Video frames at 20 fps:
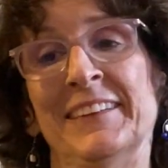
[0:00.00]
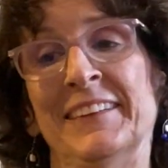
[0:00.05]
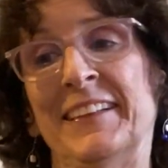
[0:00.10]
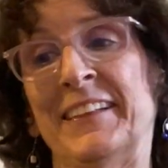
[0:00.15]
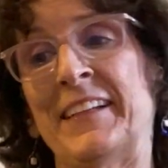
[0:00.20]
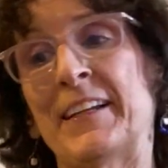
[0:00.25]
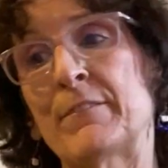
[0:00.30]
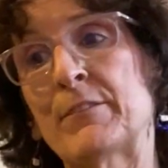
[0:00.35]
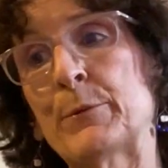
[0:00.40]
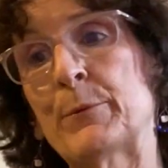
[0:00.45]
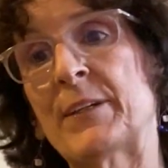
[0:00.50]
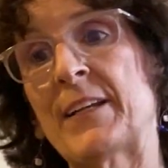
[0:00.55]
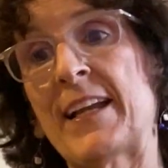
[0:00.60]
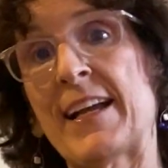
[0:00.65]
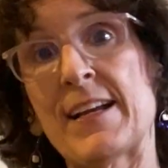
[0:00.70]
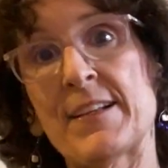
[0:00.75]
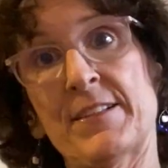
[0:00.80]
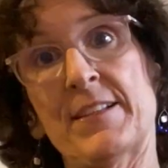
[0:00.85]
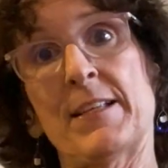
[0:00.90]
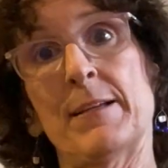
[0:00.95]
And everyone
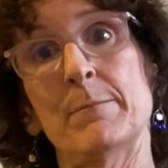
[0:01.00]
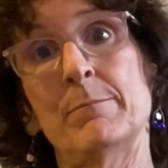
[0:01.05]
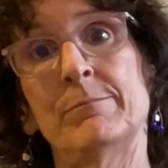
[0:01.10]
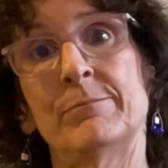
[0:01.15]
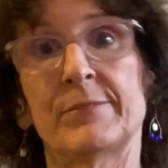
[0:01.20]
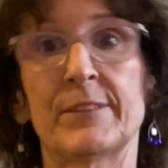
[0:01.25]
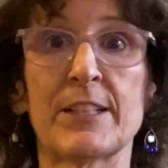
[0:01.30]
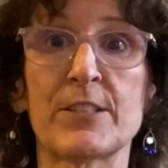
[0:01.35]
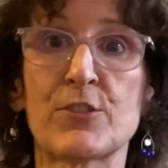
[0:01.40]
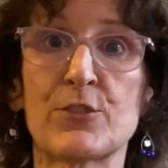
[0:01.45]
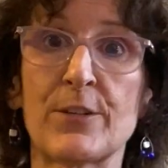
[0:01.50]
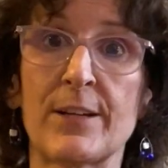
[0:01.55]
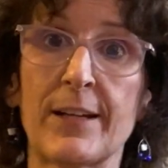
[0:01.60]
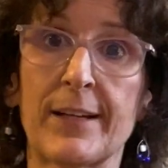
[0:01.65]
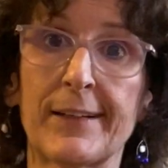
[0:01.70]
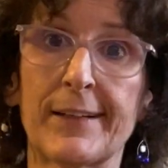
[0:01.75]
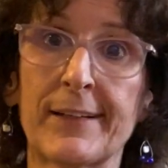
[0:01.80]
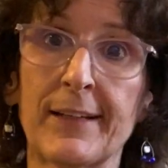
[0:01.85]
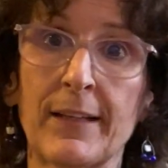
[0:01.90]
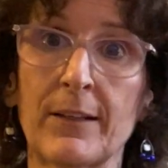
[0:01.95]
has them, unless you
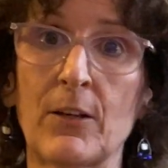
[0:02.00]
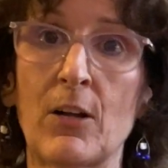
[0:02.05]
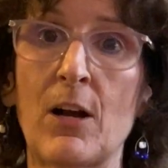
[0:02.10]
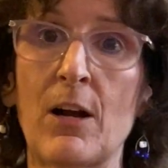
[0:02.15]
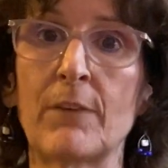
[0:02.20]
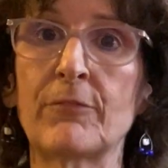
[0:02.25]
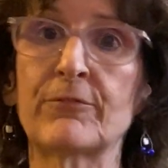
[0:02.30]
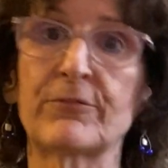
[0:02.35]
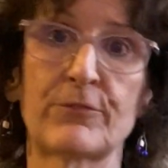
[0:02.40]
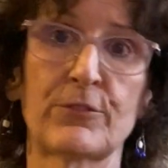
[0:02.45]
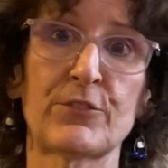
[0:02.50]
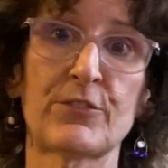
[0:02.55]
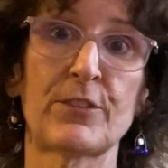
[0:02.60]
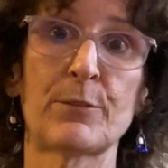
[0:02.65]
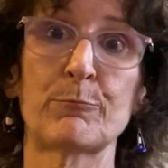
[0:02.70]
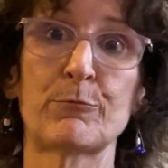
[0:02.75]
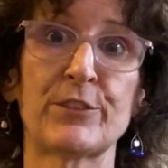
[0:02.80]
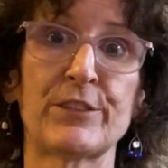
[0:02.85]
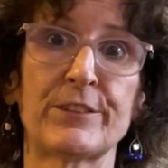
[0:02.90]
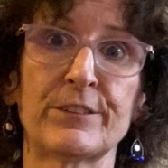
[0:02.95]
had it cut off for
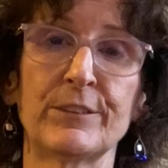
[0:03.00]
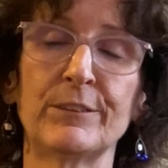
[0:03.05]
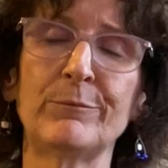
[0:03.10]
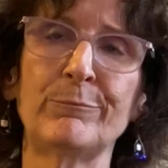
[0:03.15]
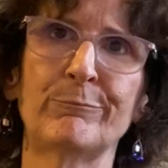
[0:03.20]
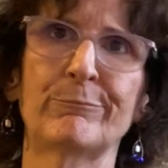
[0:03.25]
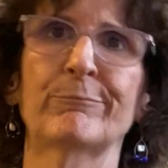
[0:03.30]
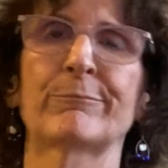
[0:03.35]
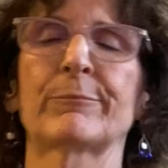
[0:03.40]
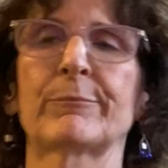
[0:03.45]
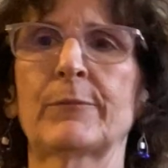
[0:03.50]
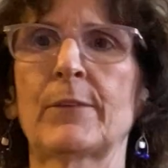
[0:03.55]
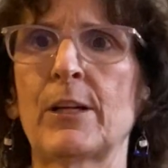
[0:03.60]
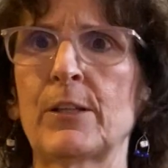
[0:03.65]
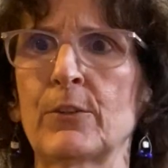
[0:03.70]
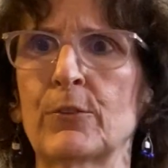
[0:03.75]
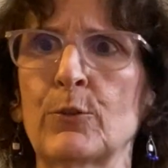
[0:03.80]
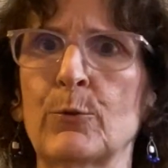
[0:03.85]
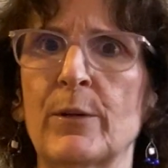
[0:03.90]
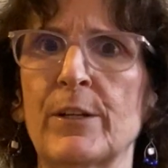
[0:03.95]
some reason. I
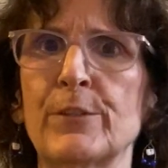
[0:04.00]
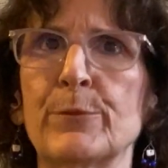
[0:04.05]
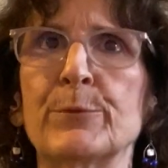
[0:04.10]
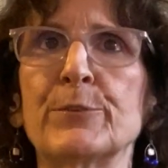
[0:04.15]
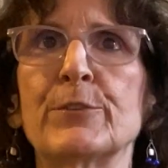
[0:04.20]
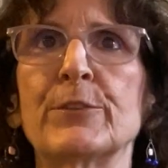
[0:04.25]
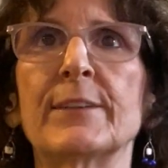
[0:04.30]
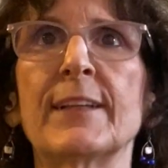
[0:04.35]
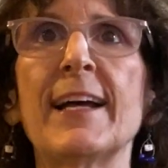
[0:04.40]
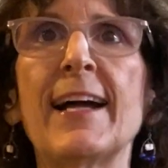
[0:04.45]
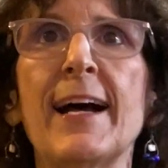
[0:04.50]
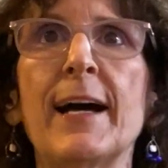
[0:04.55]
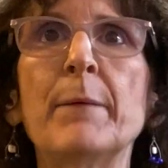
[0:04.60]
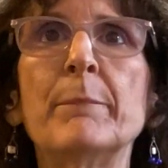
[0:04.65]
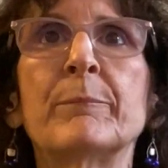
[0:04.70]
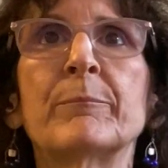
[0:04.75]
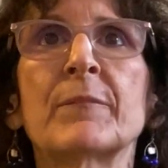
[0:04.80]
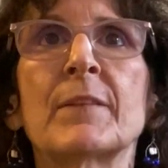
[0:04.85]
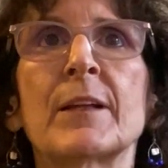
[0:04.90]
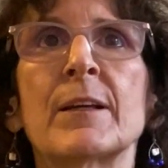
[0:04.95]
don't know why you would do
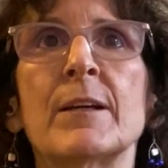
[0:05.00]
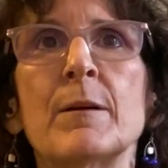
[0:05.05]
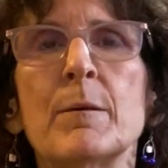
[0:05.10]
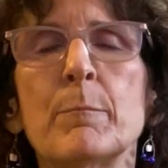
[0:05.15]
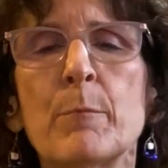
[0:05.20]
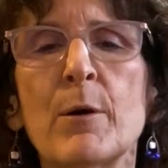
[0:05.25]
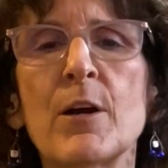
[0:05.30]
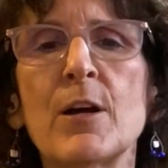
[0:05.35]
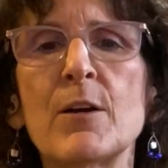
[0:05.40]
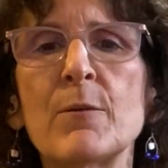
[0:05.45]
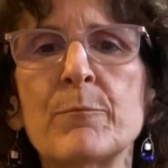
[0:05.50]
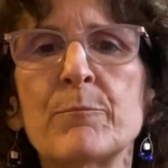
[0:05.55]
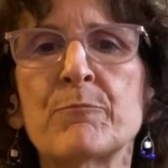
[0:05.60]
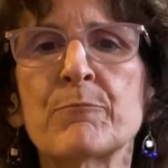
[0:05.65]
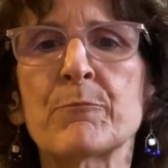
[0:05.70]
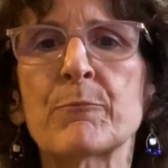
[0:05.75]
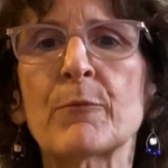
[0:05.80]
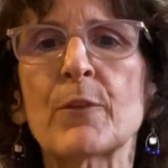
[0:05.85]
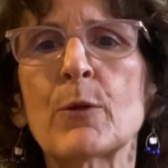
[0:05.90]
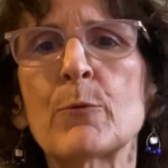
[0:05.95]
that. But
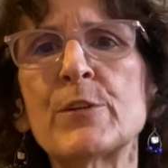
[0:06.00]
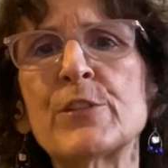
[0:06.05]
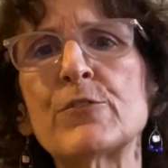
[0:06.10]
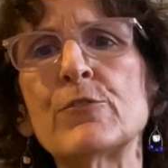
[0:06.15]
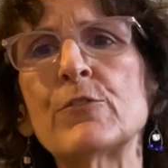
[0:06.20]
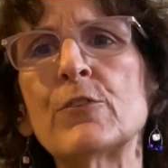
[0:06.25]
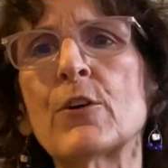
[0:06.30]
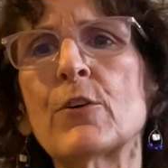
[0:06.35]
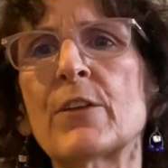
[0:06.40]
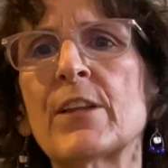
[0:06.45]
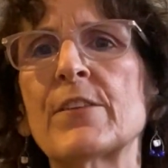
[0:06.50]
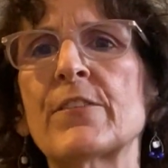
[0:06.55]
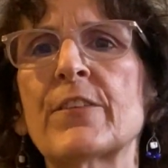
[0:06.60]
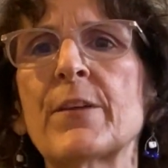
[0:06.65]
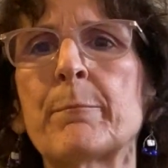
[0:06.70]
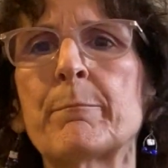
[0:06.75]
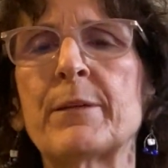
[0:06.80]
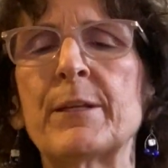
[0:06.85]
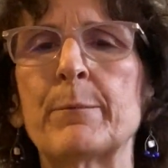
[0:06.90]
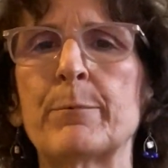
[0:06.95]
we do know that
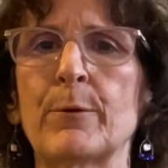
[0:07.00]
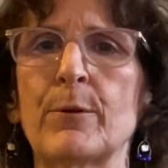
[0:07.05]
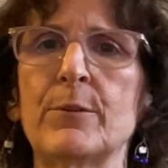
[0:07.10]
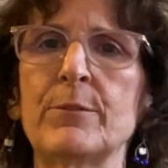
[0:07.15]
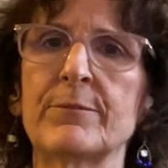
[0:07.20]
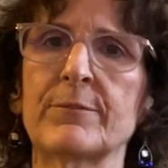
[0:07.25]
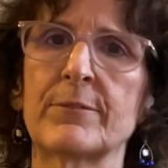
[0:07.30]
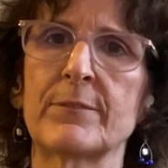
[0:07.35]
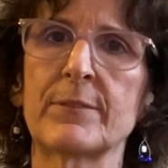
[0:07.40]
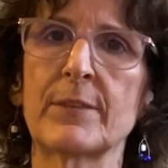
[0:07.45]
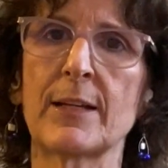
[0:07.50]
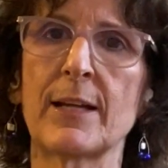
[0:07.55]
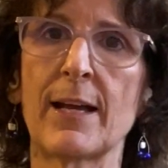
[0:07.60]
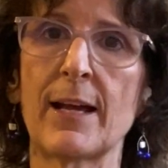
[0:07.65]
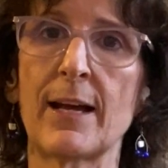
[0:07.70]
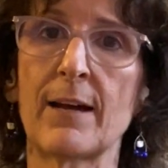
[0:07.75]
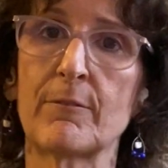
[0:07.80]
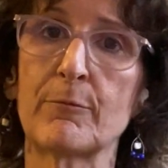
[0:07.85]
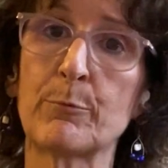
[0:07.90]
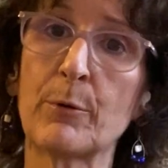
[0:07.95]
some people
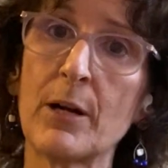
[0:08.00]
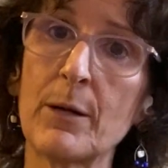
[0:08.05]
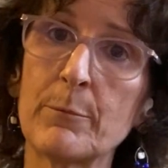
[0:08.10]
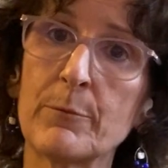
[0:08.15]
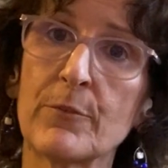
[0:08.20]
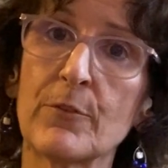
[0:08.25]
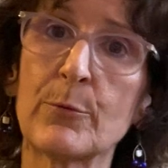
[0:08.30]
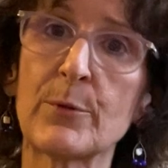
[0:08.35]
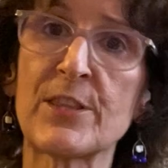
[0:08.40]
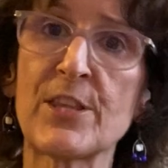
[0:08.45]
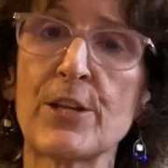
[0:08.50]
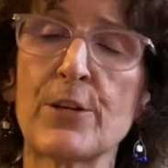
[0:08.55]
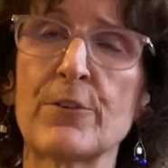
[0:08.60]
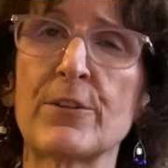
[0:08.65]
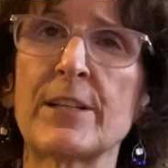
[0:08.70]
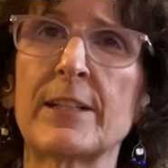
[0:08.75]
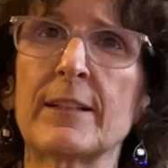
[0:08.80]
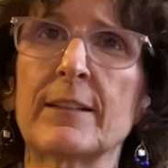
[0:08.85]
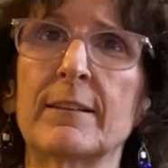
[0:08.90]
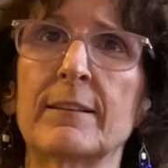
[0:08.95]
have problems with
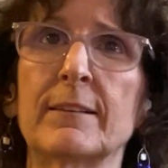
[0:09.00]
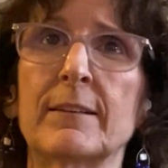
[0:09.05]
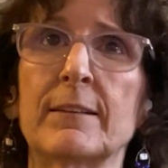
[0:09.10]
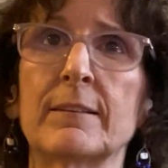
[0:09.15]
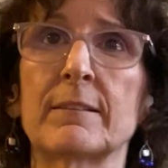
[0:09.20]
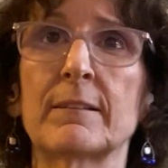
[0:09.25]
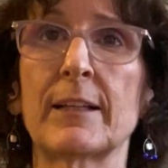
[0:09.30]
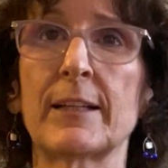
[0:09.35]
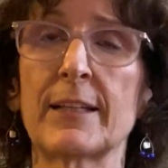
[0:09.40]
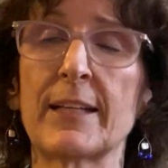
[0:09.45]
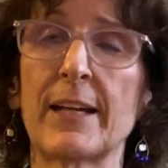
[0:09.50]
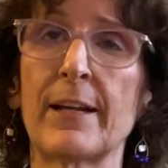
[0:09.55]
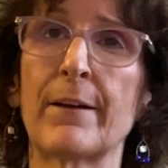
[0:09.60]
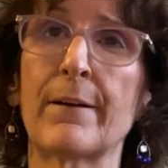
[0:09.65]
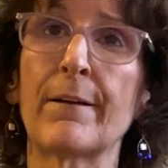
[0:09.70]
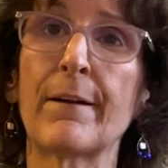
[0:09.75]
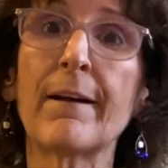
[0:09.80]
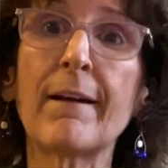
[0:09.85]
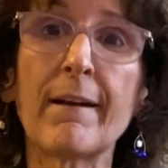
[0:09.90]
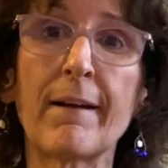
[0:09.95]
hearing, like
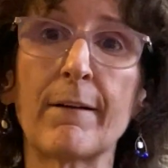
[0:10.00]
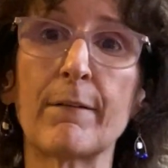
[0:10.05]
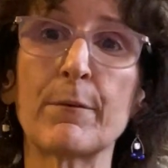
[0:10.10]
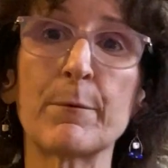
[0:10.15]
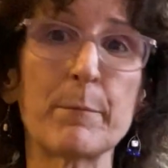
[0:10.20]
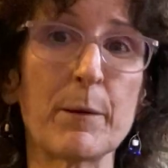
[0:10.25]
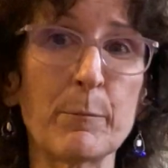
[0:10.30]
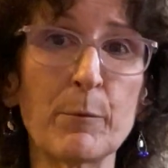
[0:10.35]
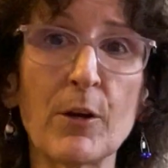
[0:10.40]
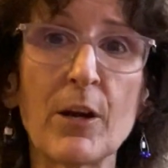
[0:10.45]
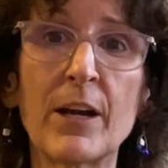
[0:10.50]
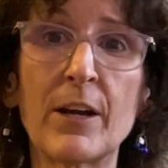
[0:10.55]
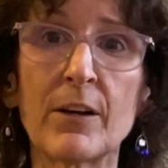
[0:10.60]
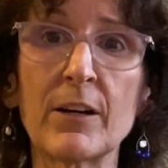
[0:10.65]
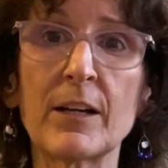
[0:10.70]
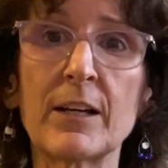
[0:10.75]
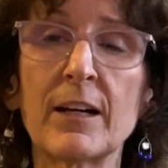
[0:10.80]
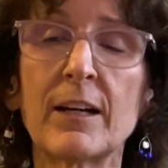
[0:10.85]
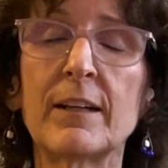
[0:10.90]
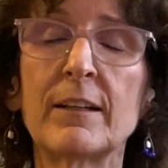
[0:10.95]
Erica. Remember
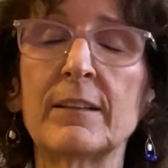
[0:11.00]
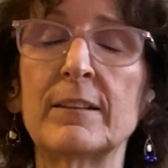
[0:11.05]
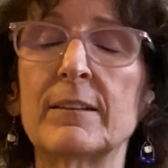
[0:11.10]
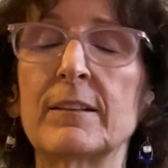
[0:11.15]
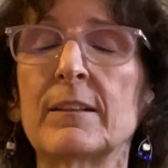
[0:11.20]
Erica?